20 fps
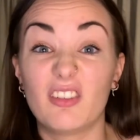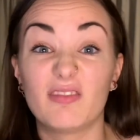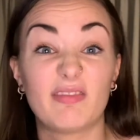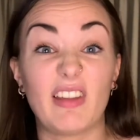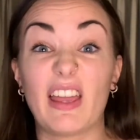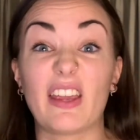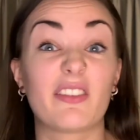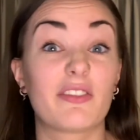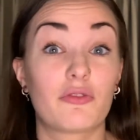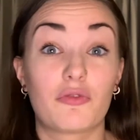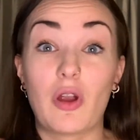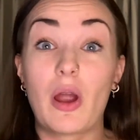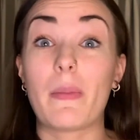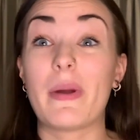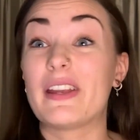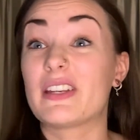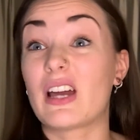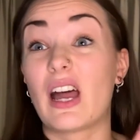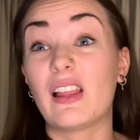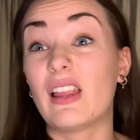Like, throughout my
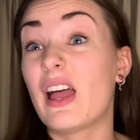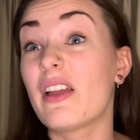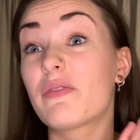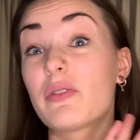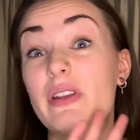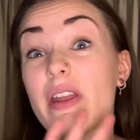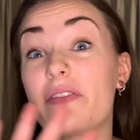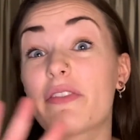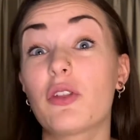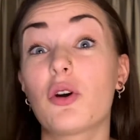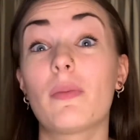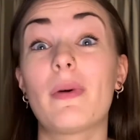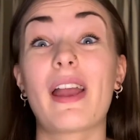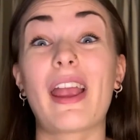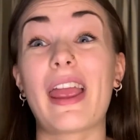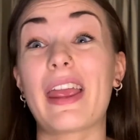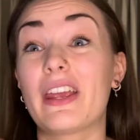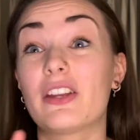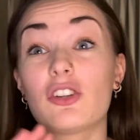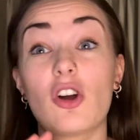entire life, we never thought about
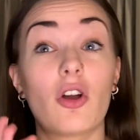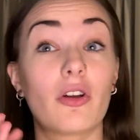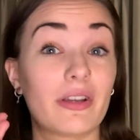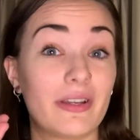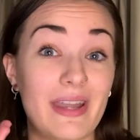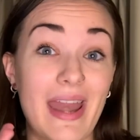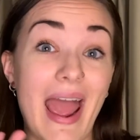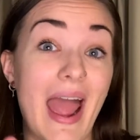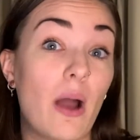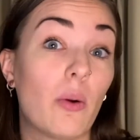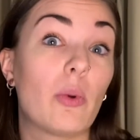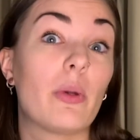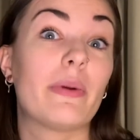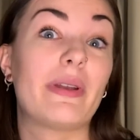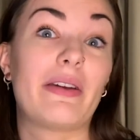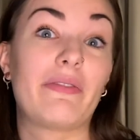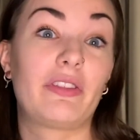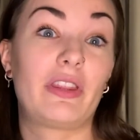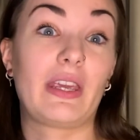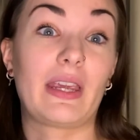getting a dog. Now we were
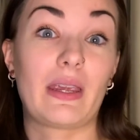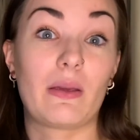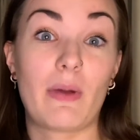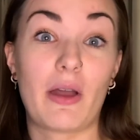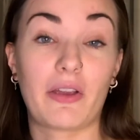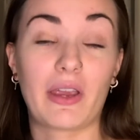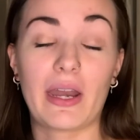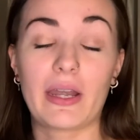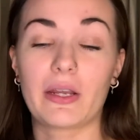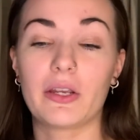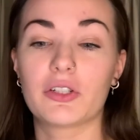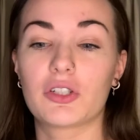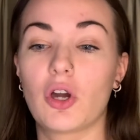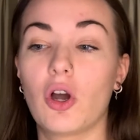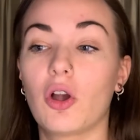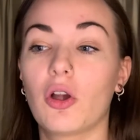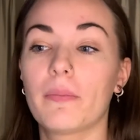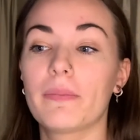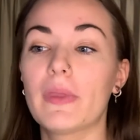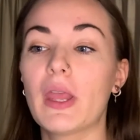never thinking about getting a dog.